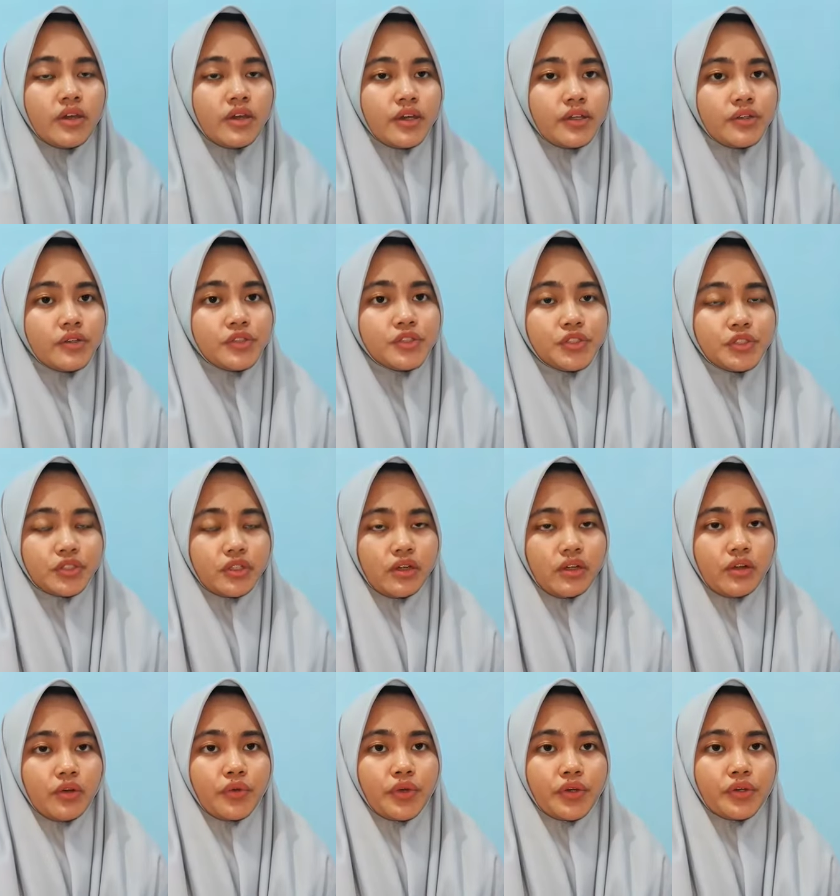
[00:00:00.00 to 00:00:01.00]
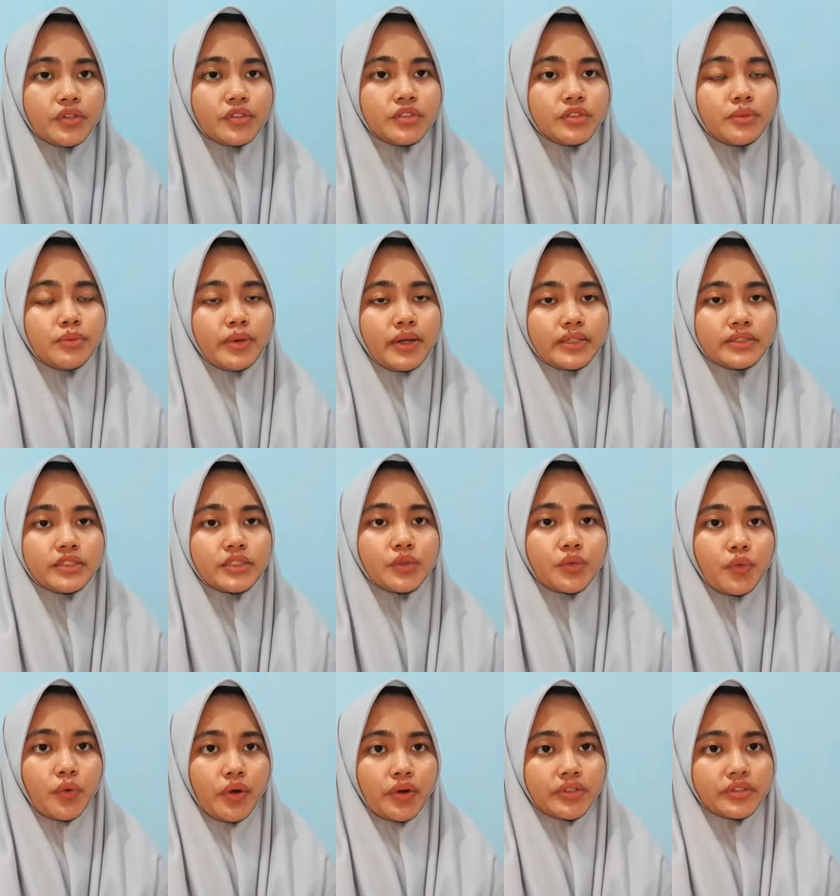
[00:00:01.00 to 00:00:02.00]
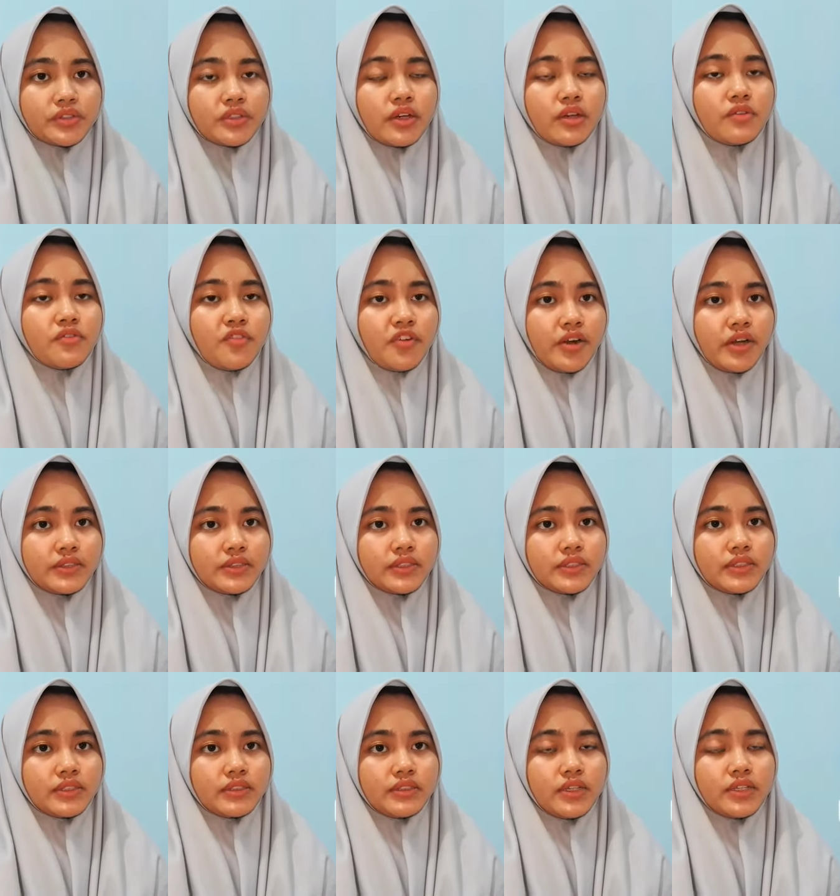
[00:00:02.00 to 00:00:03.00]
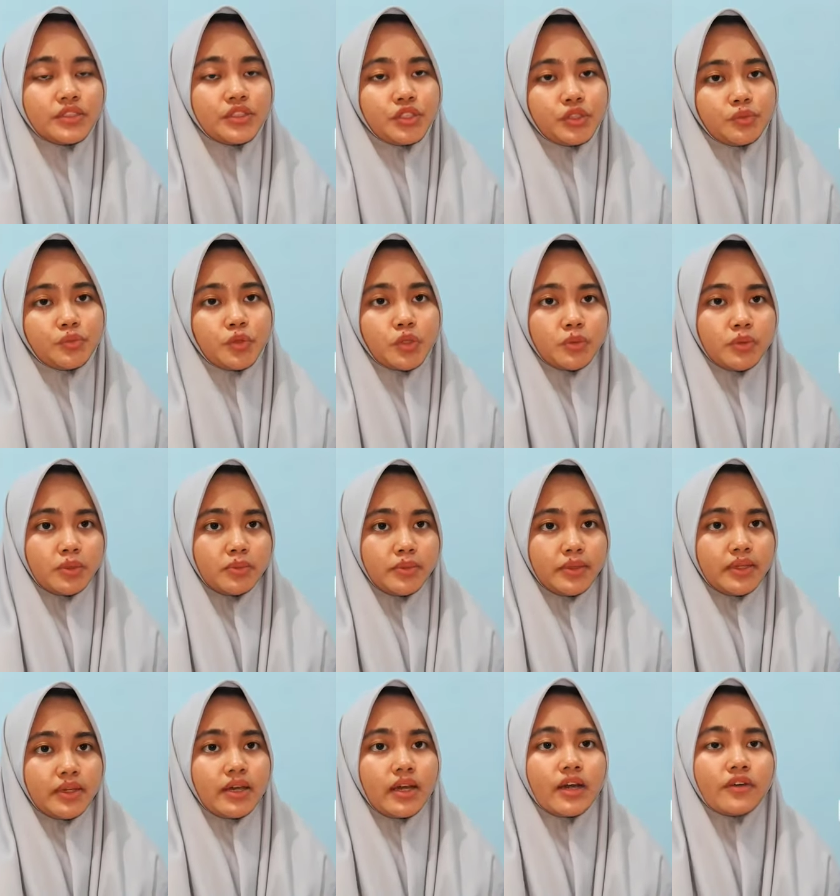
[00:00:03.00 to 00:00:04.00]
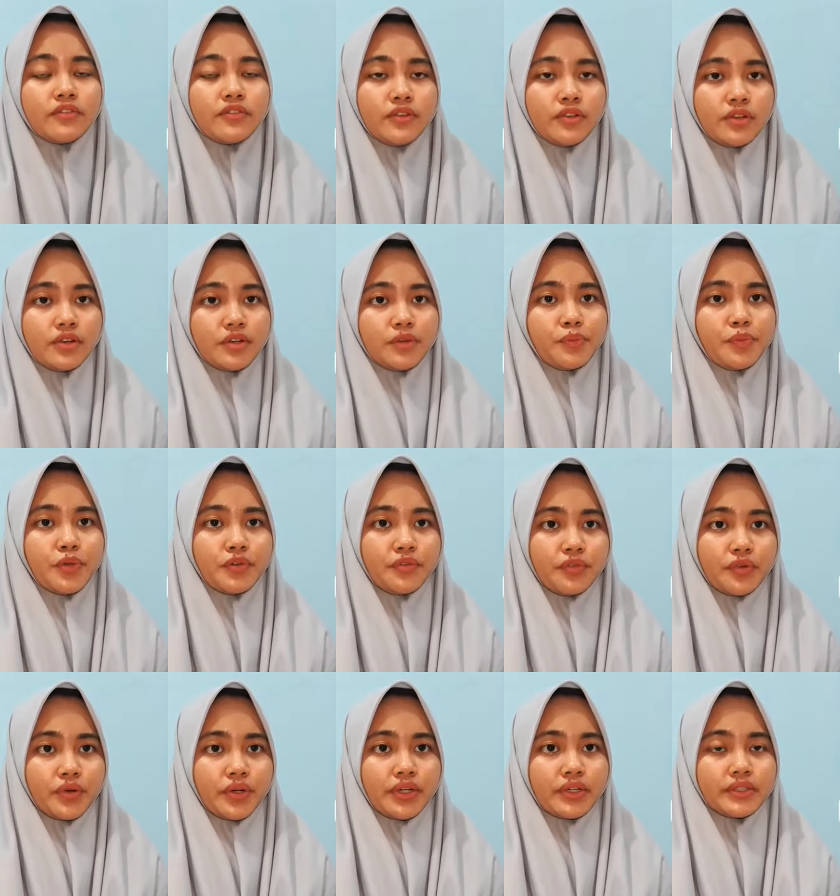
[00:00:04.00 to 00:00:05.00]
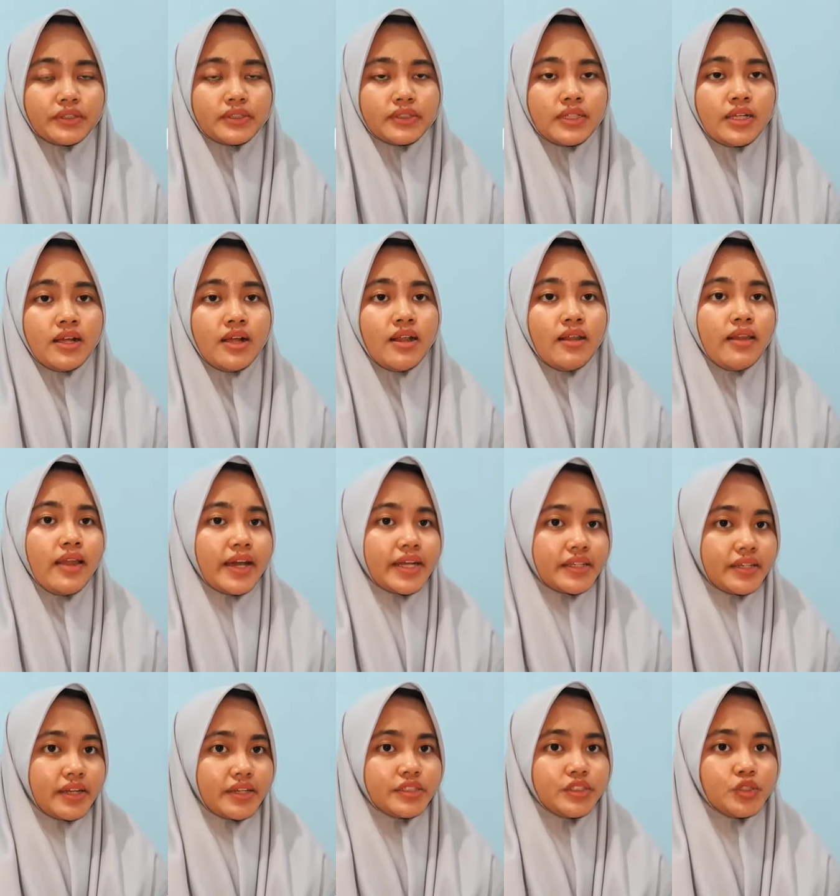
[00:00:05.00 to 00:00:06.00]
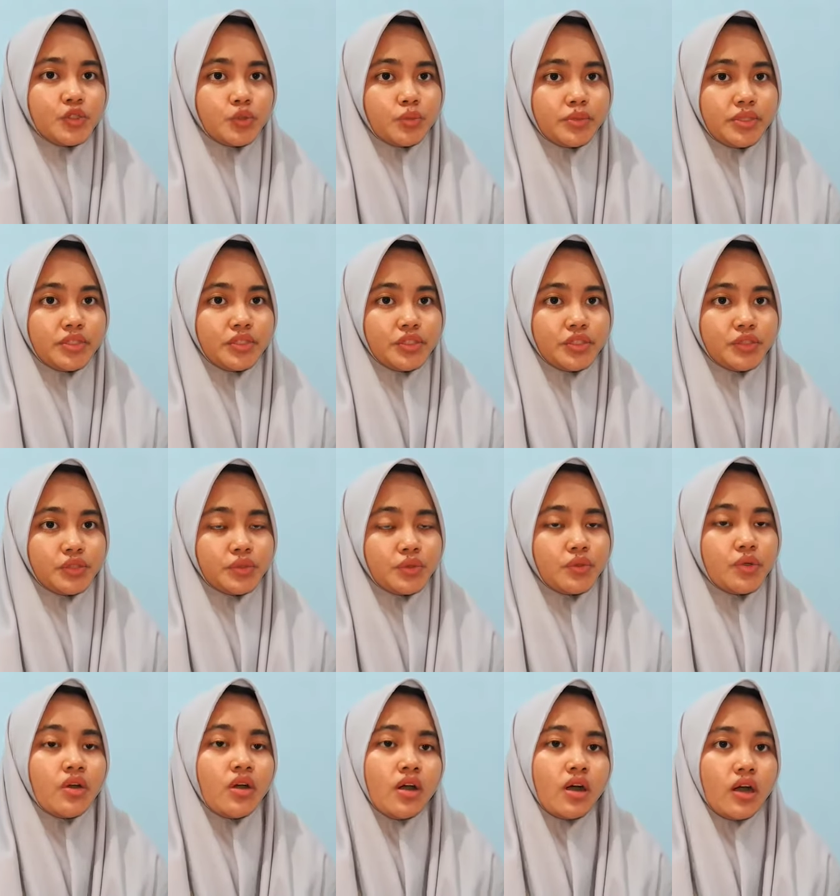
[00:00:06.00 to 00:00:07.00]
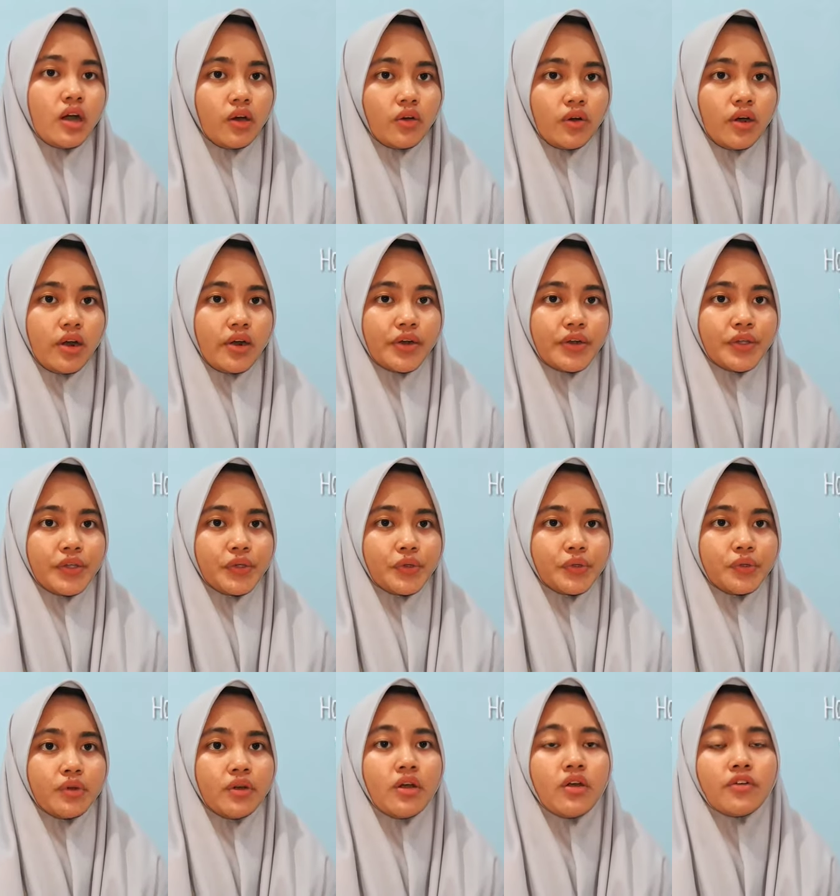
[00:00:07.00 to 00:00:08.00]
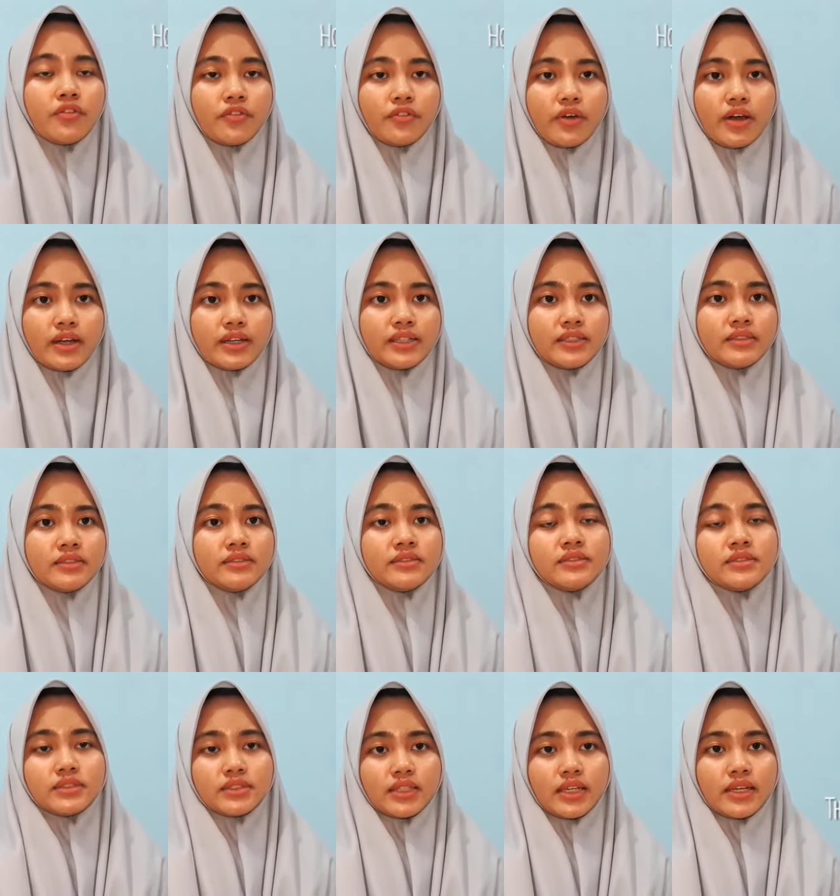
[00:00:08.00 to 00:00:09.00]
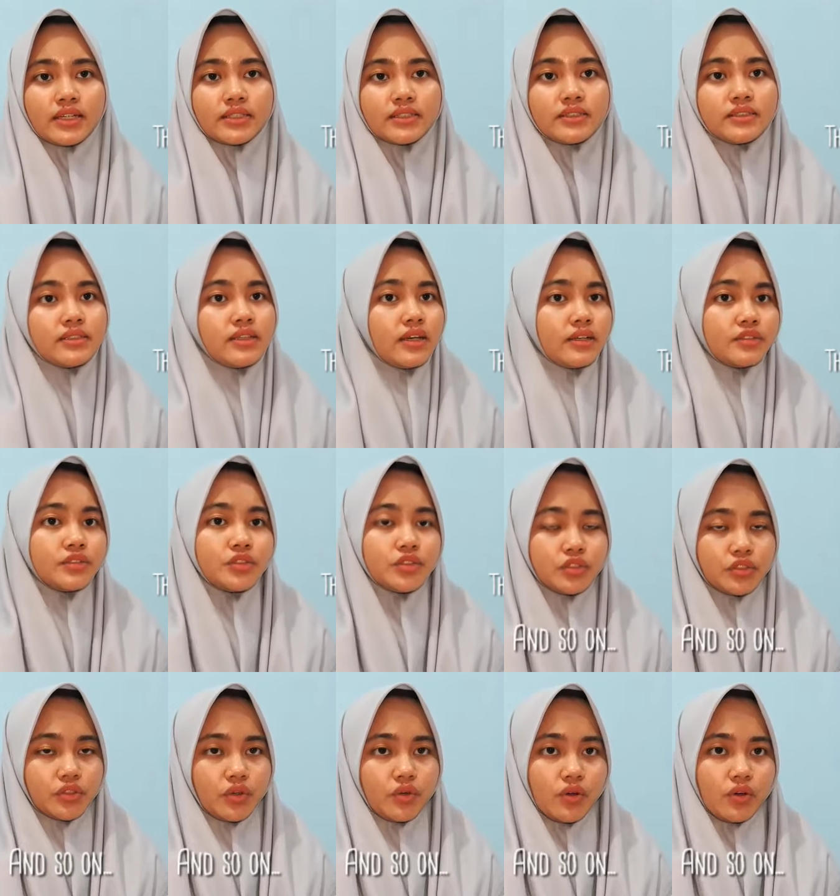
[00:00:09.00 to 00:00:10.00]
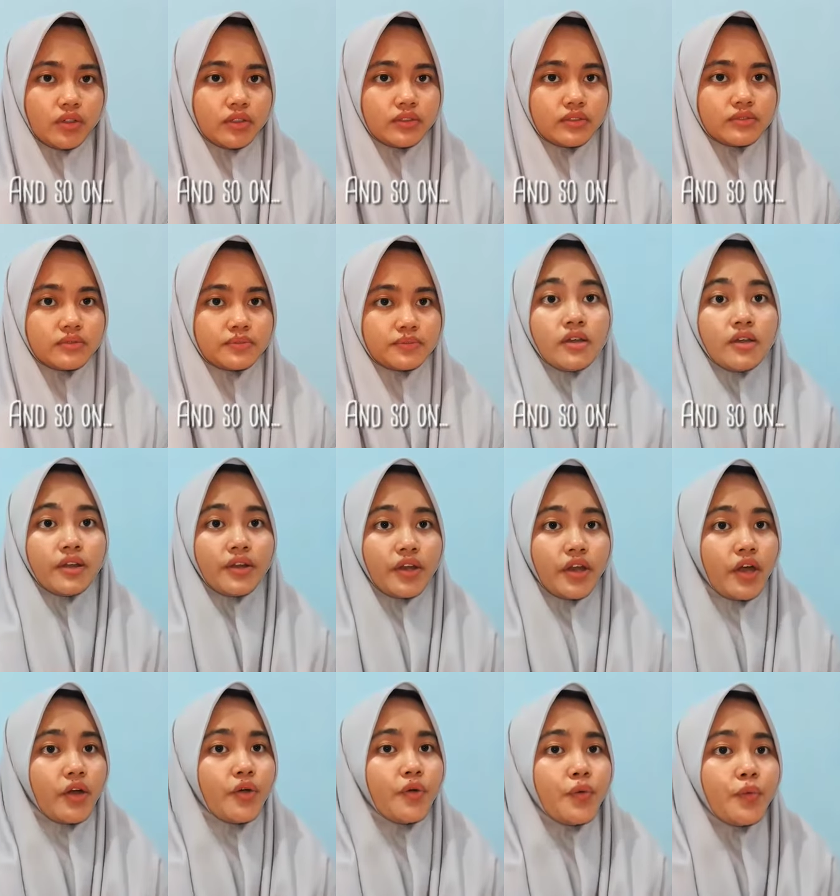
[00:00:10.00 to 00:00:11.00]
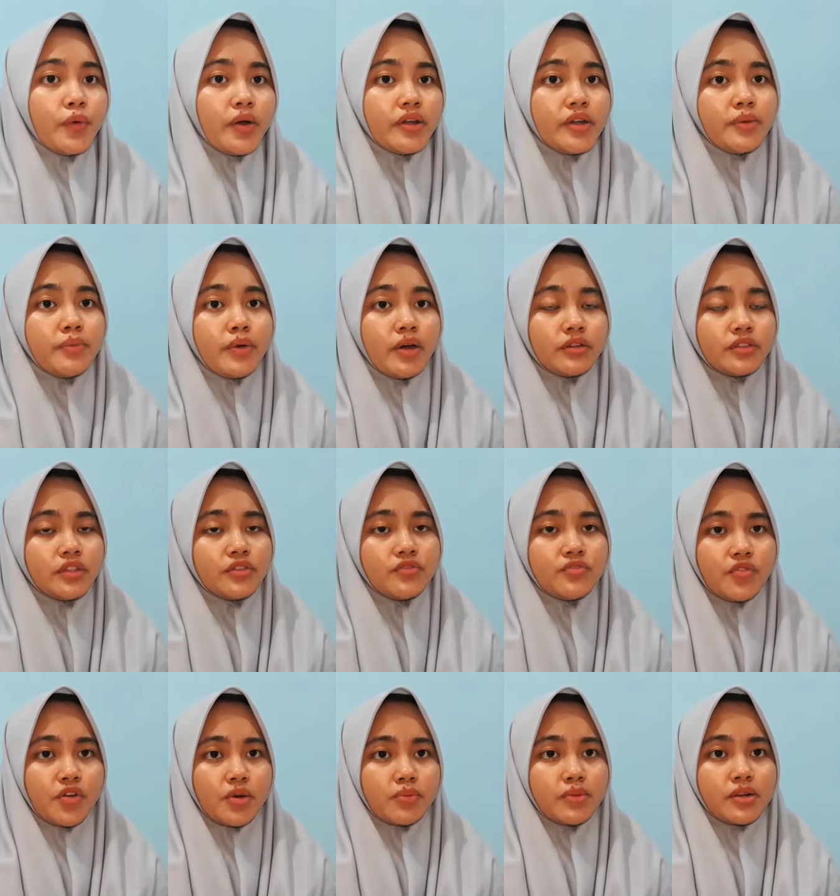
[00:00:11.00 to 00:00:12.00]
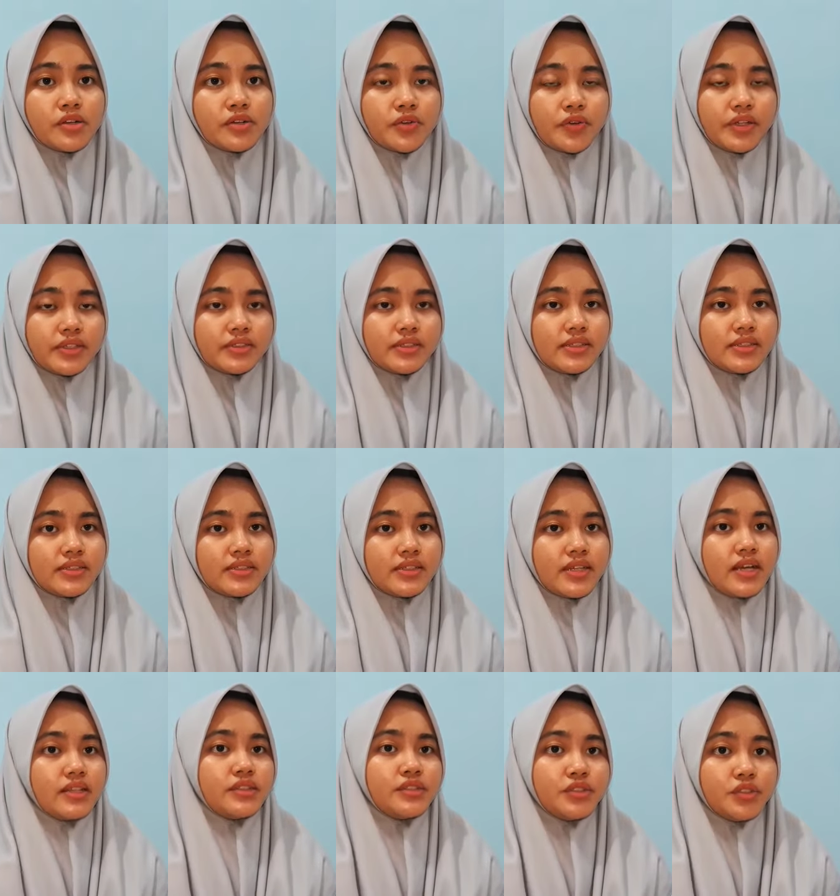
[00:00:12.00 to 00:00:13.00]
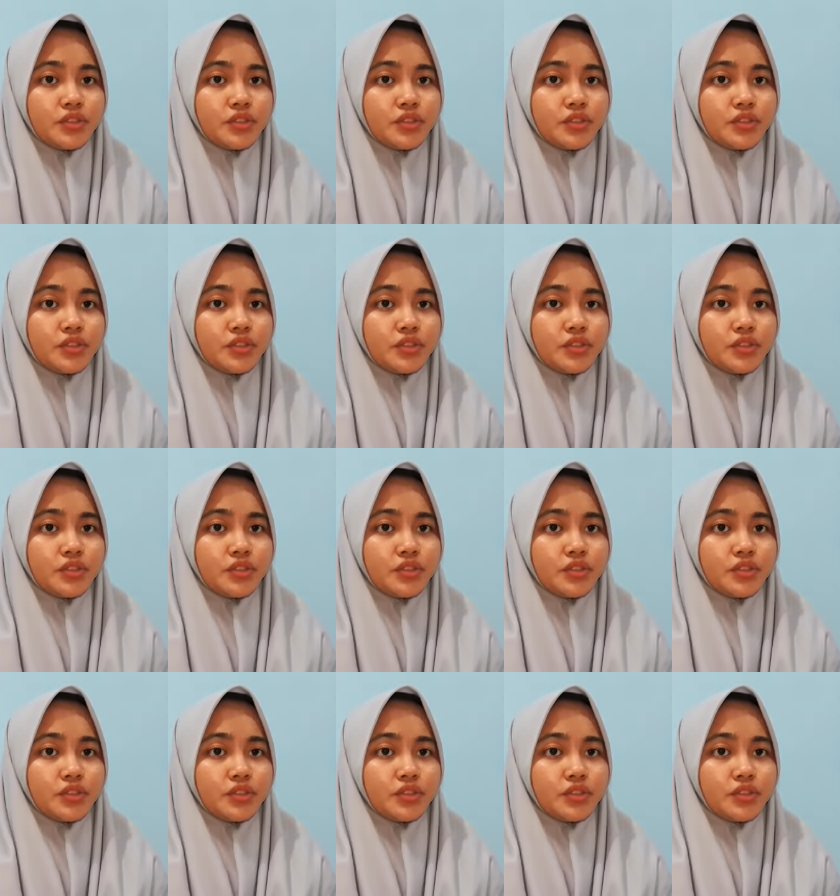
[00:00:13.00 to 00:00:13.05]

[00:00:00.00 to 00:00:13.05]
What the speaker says: In neutral, we use the basic words and phrases that you probably have learned before, like nice to meet you, how are you, fine, thanks, and so on. Now, what about informal greetings and